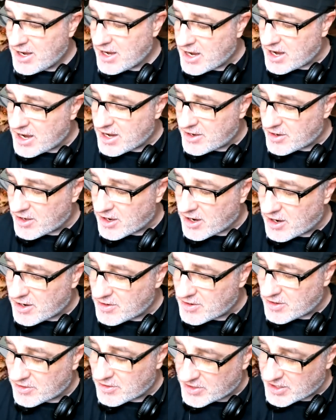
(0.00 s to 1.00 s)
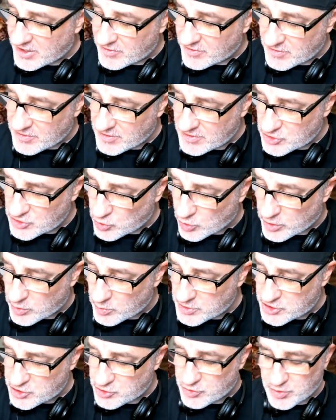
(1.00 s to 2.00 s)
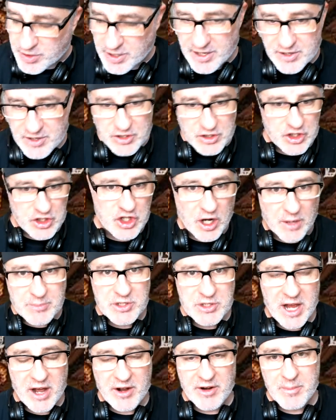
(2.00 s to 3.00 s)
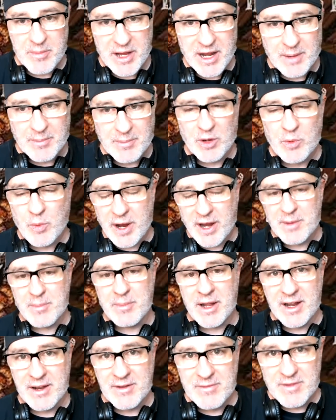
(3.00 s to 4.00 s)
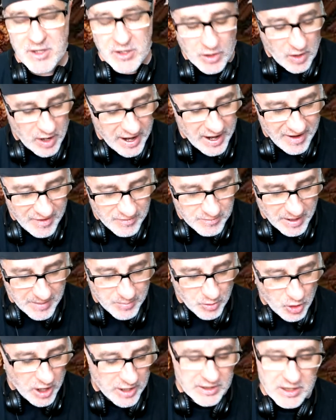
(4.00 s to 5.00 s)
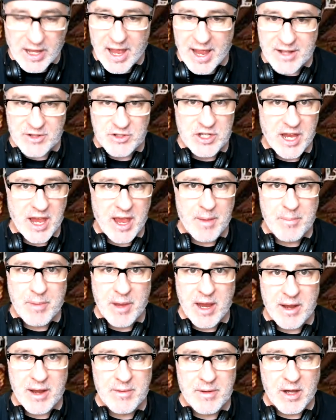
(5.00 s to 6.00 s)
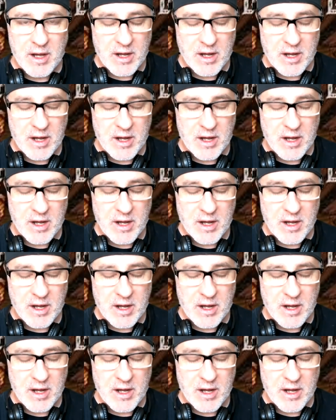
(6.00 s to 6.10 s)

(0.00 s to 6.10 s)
And again, Sword and Wizardry jumps out at me, and I'm like, wait a minute. I have my Broadlands campaign.